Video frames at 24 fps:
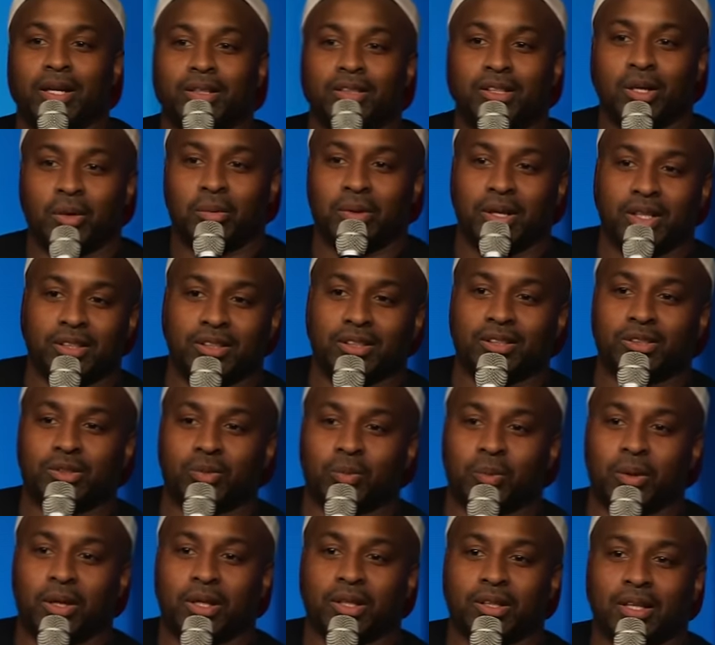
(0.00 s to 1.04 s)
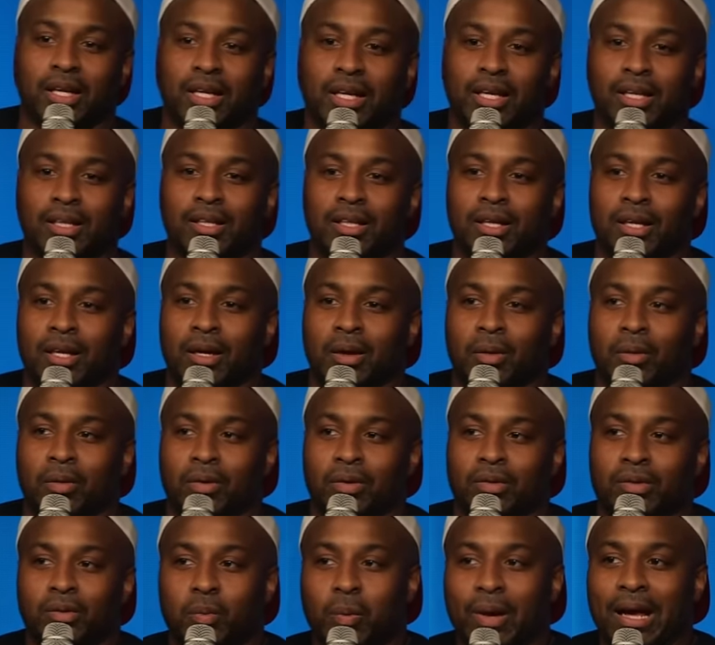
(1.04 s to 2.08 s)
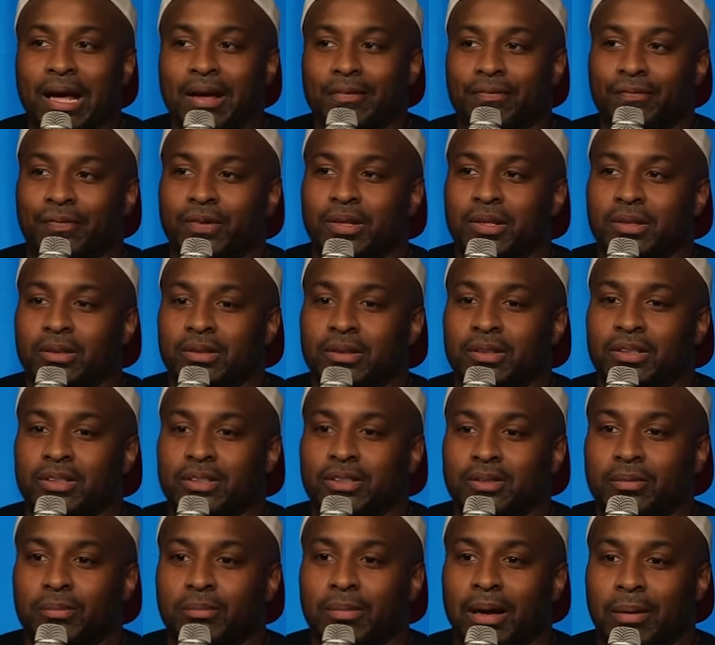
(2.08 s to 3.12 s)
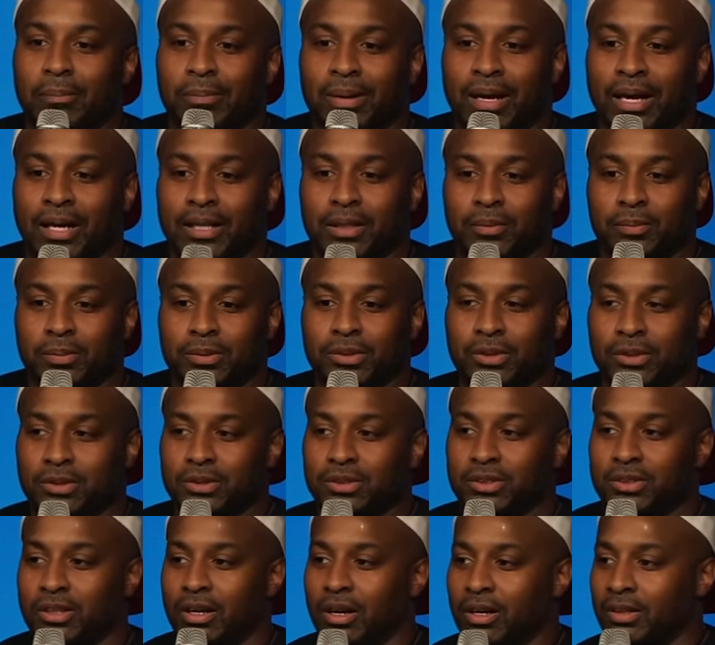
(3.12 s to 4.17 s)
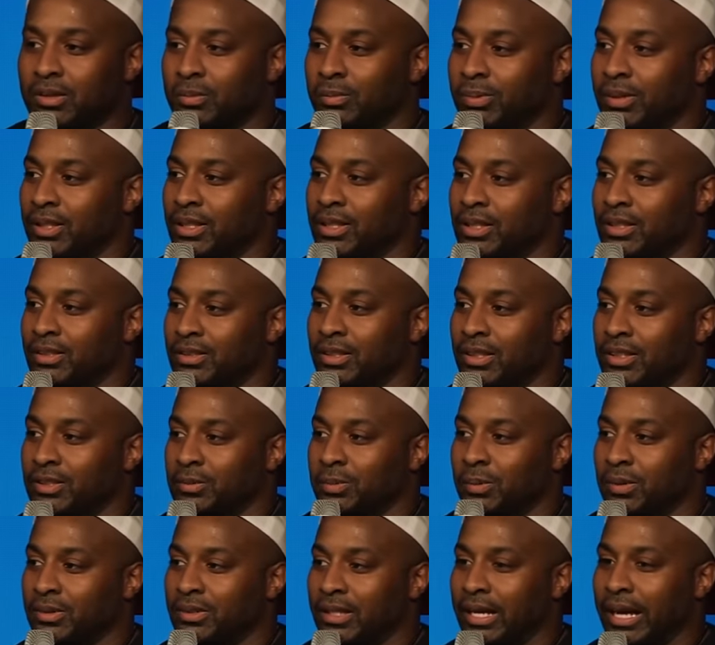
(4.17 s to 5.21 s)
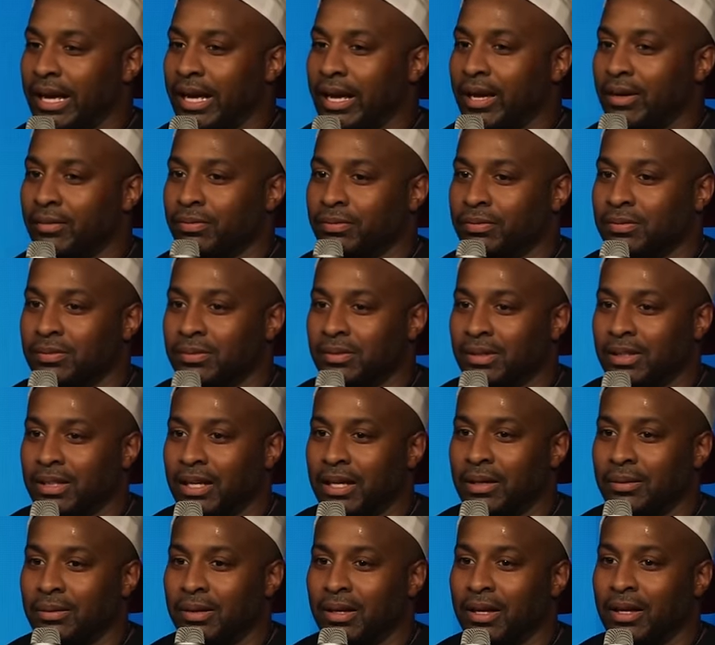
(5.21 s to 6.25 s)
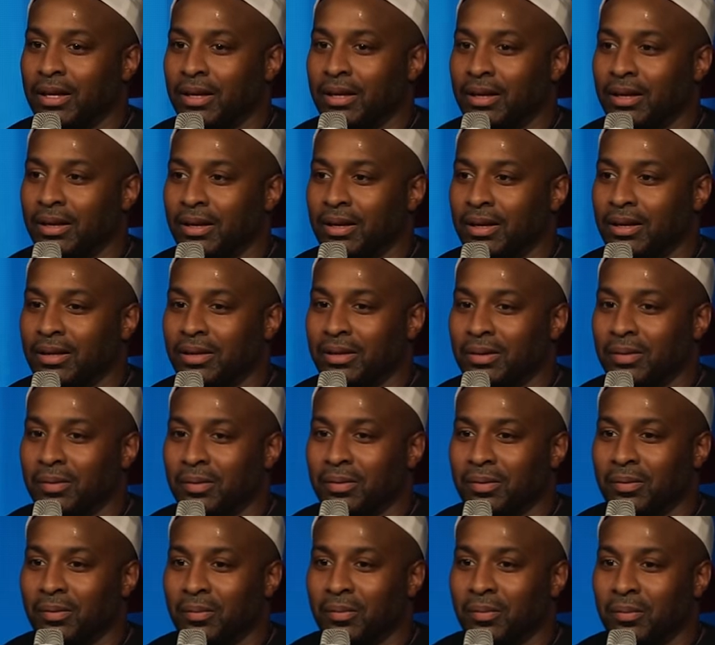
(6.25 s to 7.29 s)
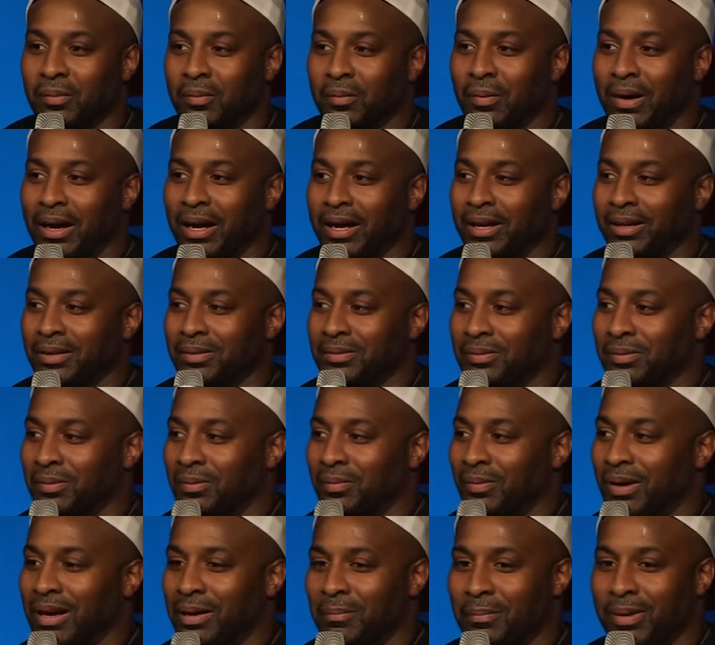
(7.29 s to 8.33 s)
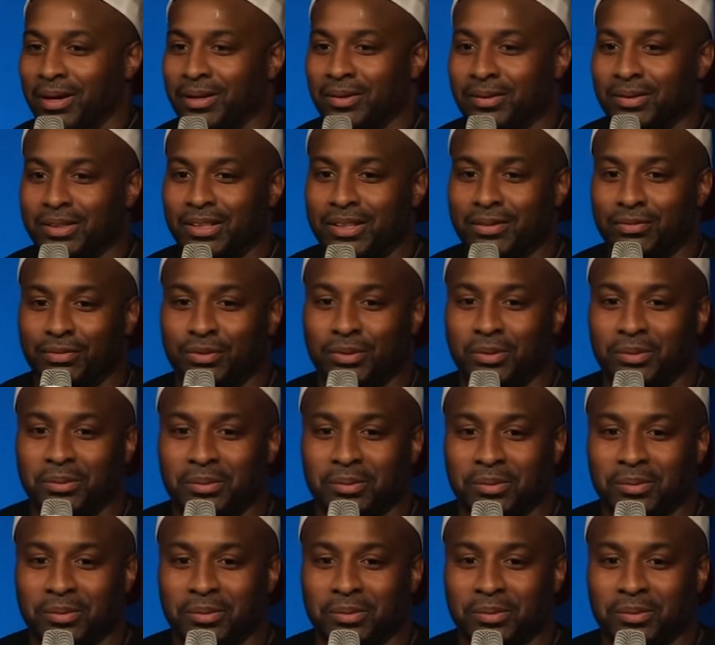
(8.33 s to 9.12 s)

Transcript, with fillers: donations work. Like I, the way I feel is my body produces all the blood that it's supposed to have. Like I, why why am I gonna give you